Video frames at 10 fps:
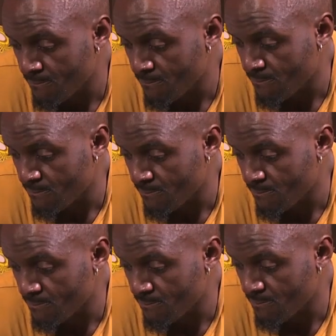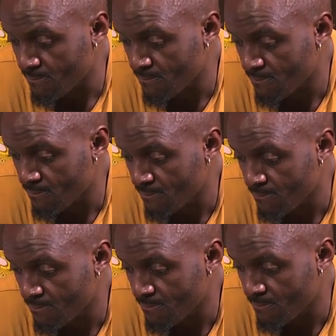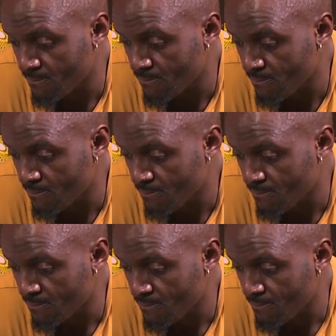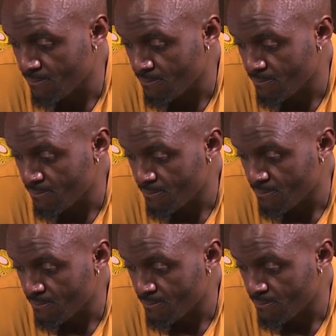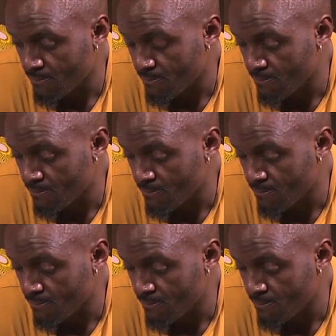[no speech]